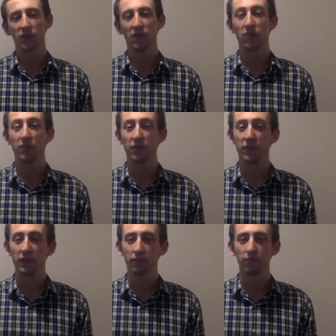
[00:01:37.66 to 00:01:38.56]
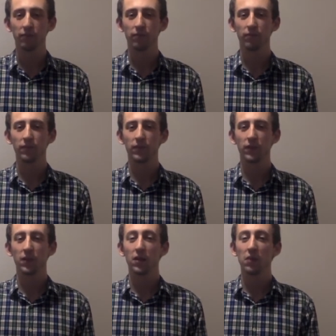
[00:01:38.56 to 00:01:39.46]
7.15.
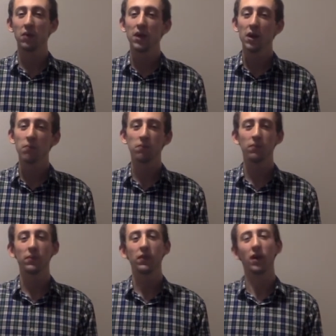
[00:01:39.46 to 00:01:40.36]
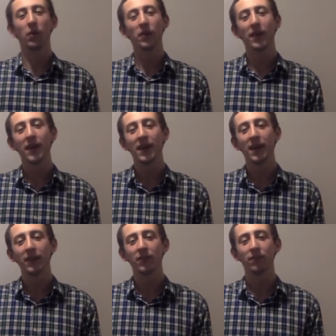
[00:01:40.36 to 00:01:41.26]
Mum, are we there
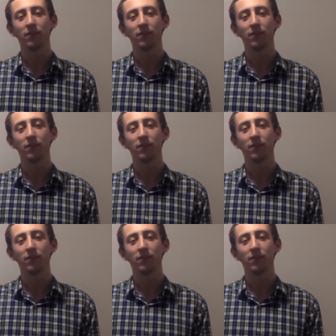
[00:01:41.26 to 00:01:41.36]
yet?